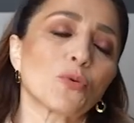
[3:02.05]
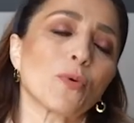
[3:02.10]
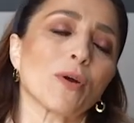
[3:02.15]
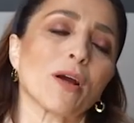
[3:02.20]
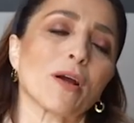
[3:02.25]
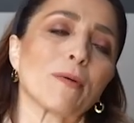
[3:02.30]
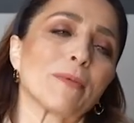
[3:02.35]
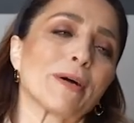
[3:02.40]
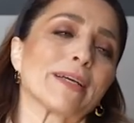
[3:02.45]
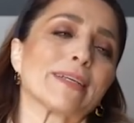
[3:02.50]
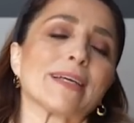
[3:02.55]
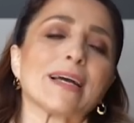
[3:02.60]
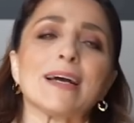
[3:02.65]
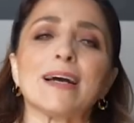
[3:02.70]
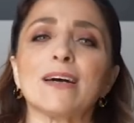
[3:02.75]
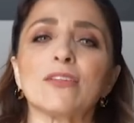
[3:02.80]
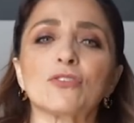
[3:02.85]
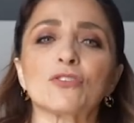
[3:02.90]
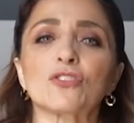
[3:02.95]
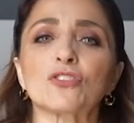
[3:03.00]
to where I'm like,
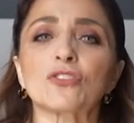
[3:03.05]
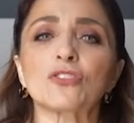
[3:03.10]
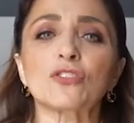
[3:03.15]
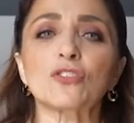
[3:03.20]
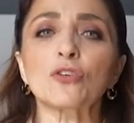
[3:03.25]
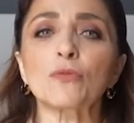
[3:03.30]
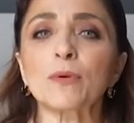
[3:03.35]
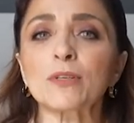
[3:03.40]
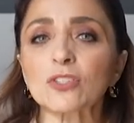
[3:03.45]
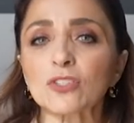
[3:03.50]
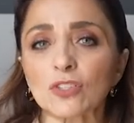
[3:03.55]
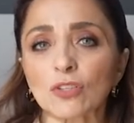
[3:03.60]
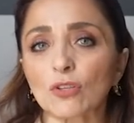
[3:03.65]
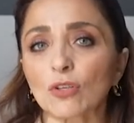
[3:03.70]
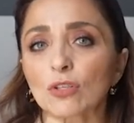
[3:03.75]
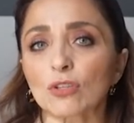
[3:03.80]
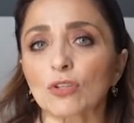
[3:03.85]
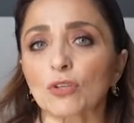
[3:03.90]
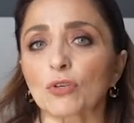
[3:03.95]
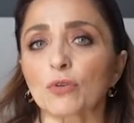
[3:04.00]
ah, there's just too much to
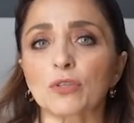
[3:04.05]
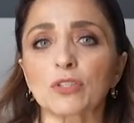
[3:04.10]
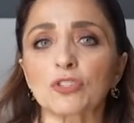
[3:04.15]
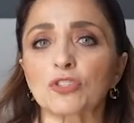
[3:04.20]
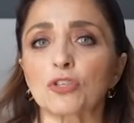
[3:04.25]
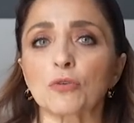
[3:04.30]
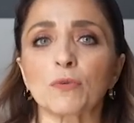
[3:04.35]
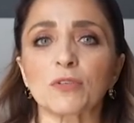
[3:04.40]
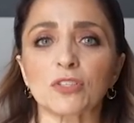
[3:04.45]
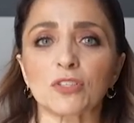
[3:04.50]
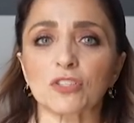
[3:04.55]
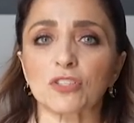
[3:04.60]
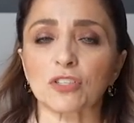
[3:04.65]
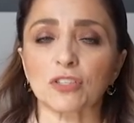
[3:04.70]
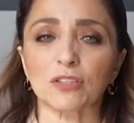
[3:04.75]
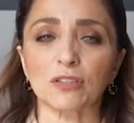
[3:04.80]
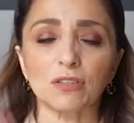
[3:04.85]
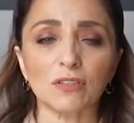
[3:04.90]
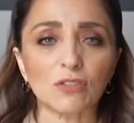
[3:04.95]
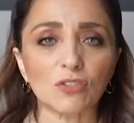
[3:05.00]
look through and too much
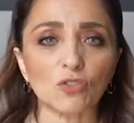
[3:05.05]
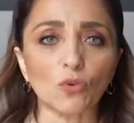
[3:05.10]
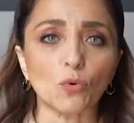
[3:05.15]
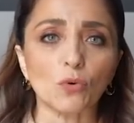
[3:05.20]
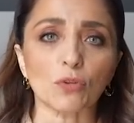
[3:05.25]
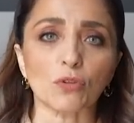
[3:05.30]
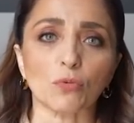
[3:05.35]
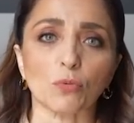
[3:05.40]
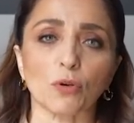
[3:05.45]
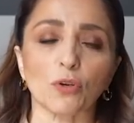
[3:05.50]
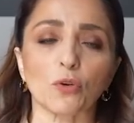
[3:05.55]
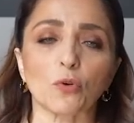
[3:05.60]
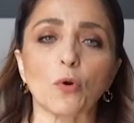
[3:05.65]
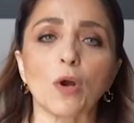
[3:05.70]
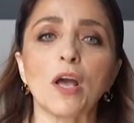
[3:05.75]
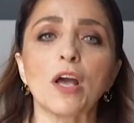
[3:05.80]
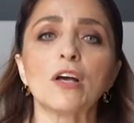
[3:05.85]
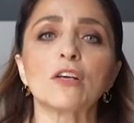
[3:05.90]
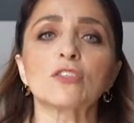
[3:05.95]
to sort through.